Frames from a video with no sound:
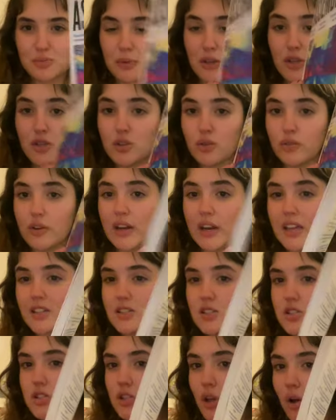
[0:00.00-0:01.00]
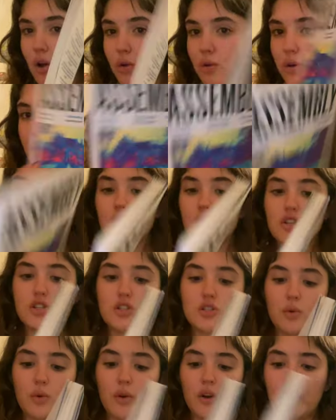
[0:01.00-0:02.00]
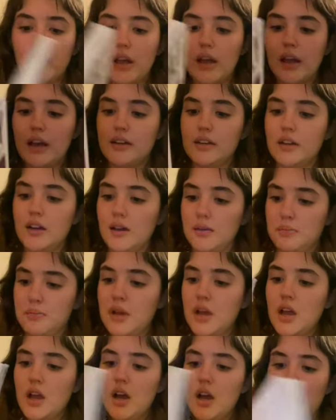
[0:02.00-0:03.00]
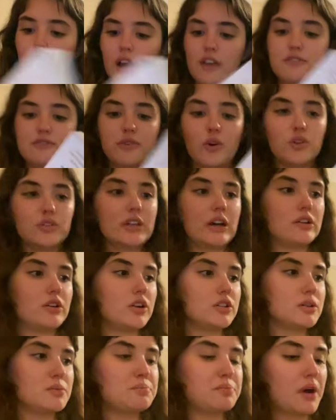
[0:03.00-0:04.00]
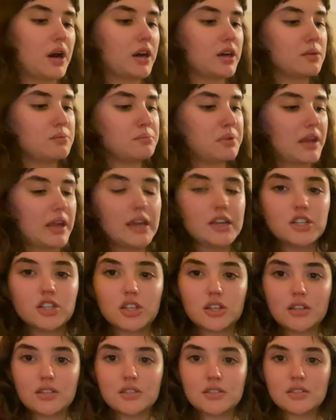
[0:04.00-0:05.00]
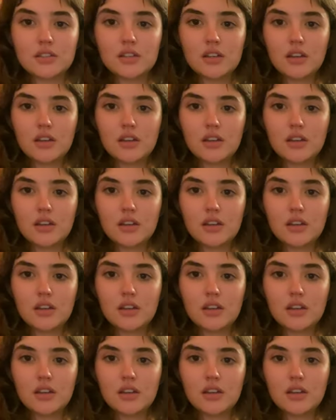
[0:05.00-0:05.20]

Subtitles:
But you should read it. It's so short. And I fold down all the bottom pages